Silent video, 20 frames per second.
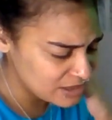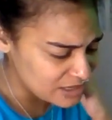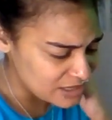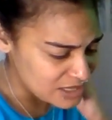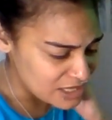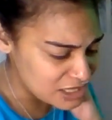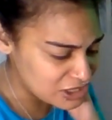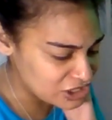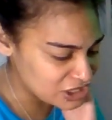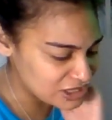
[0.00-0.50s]

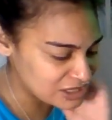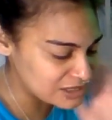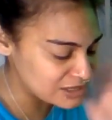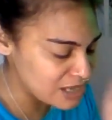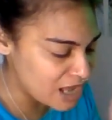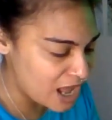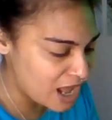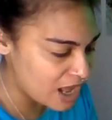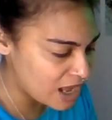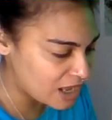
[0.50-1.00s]
it's just
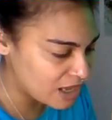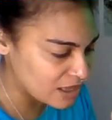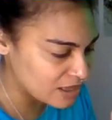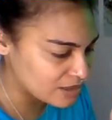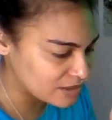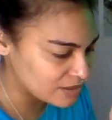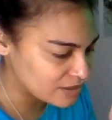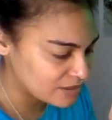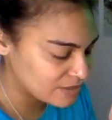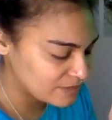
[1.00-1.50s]
not
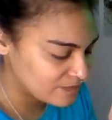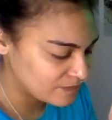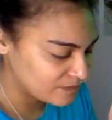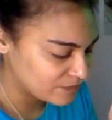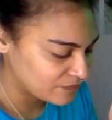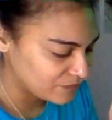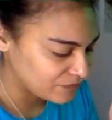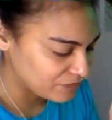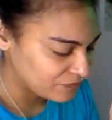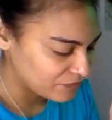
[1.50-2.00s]

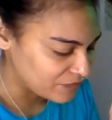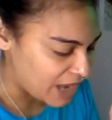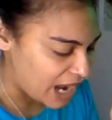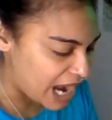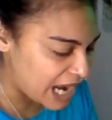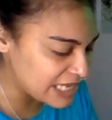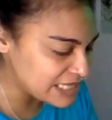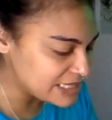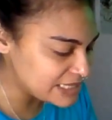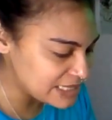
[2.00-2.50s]

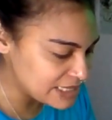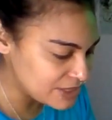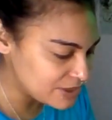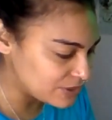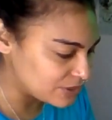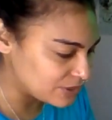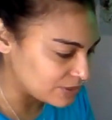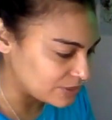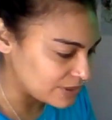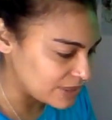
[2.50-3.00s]

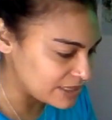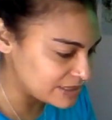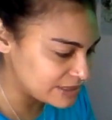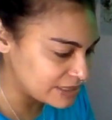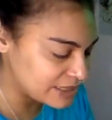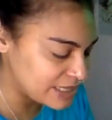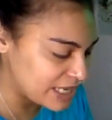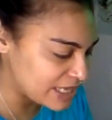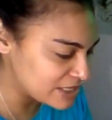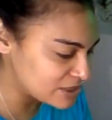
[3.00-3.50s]
ideal in
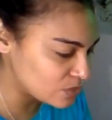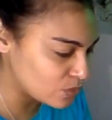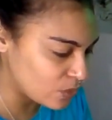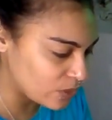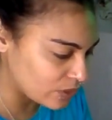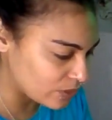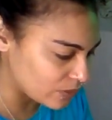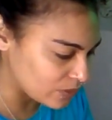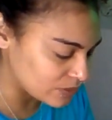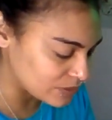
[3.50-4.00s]
today's
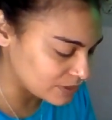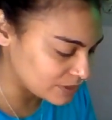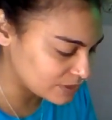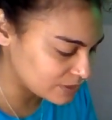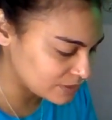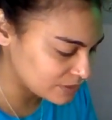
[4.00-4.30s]
world.